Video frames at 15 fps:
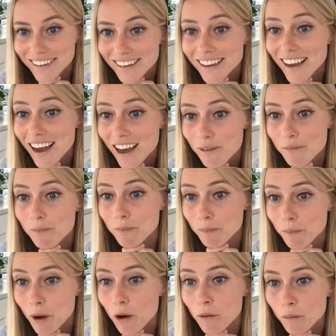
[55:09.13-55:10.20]
Yeah,
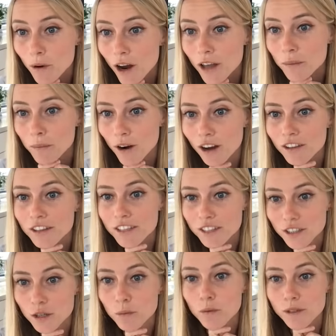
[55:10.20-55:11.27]
bone broth broccoli
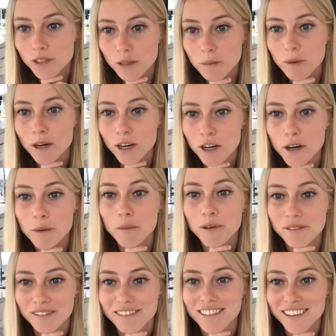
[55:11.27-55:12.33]
soup was superb.
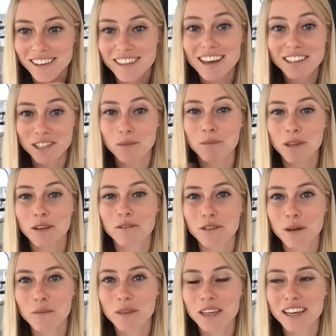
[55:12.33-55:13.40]
That's something
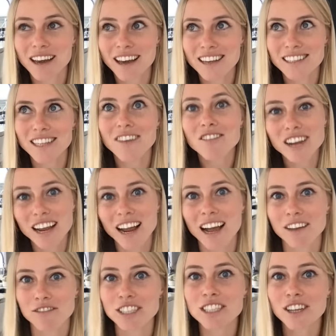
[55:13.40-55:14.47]
from the uh, seven day
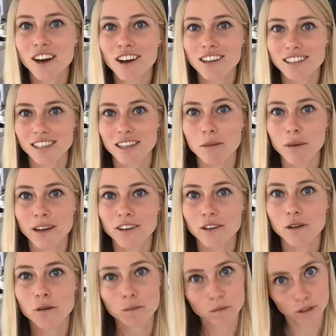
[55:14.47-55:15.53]
IF detox in the
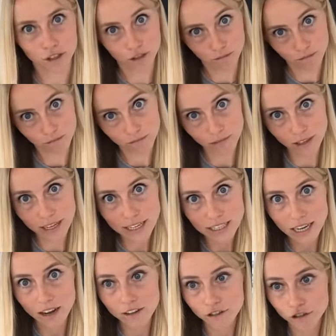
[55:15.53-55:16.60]
bundle, which link
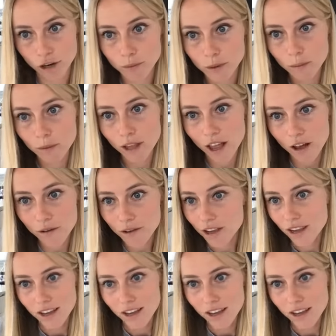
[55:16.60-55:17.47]
down the description below.